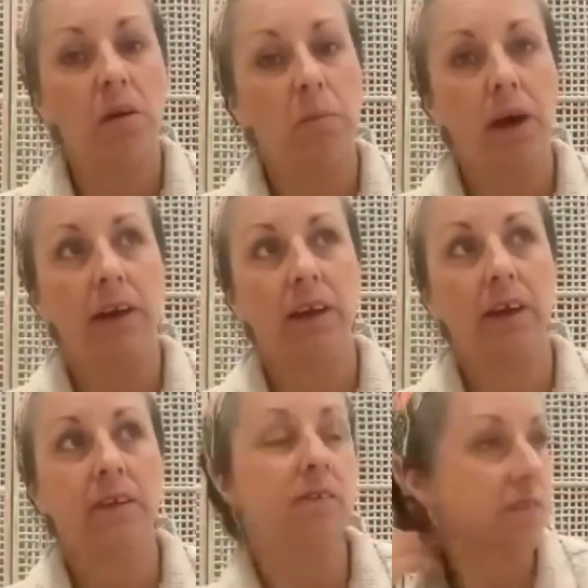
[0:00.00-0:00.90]
But
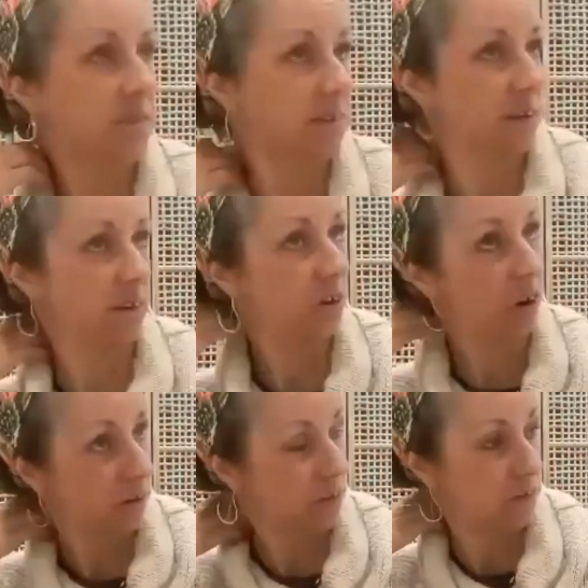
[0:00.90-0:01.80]
it's
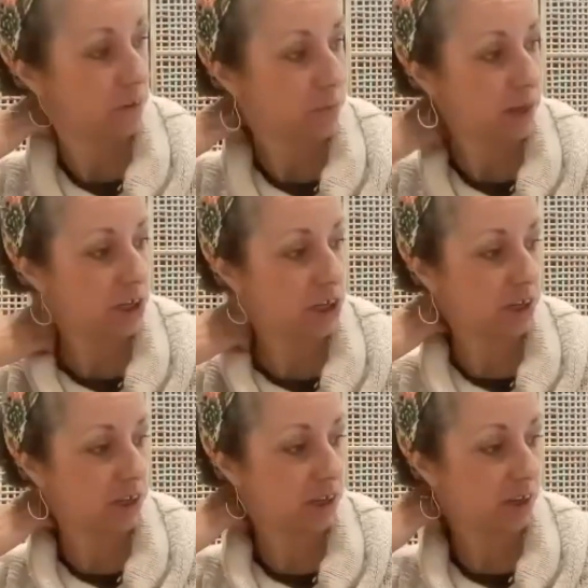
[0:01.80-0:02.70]
not so much
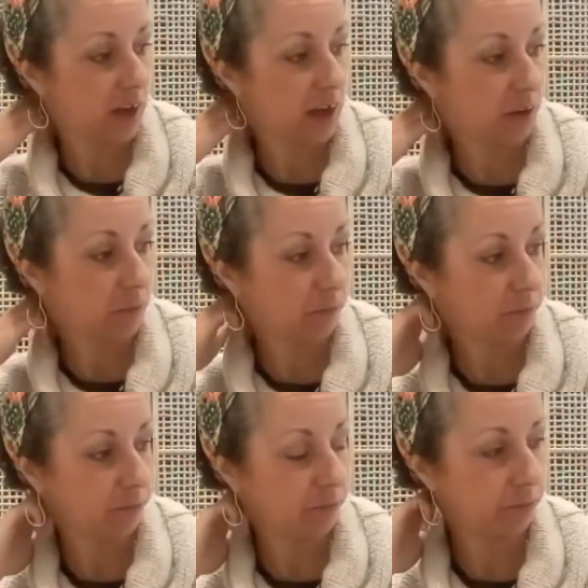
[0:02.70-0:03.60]

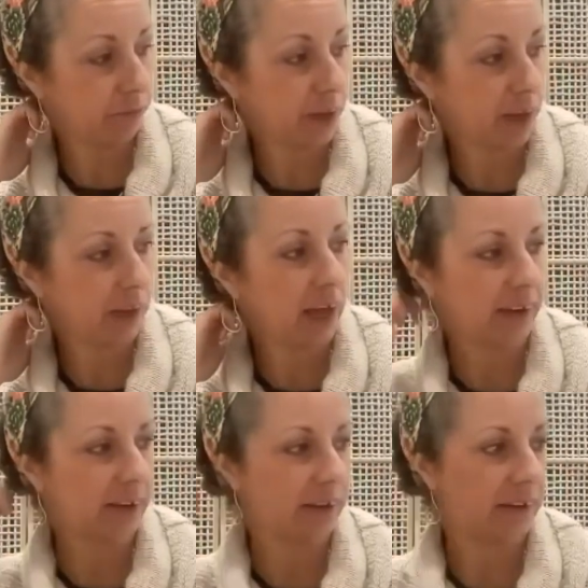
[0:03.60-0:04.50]

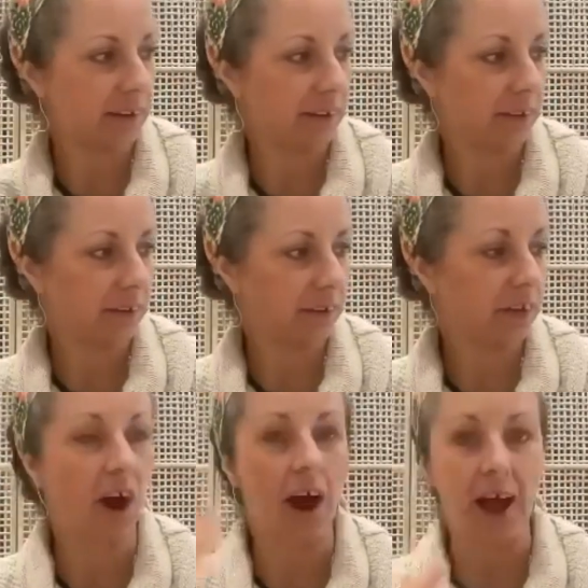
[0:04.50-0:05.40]
like a
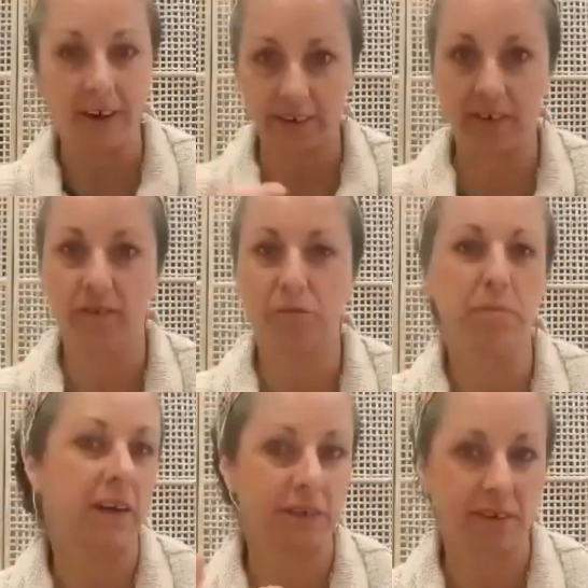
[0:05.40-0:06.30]
guided
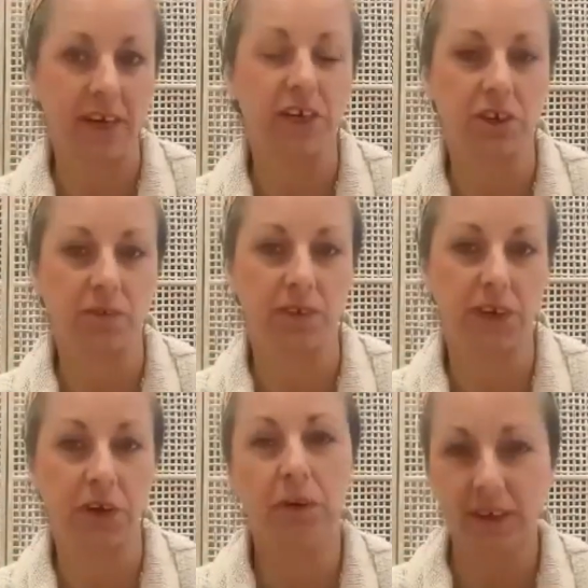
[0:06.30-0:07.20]
meditation video.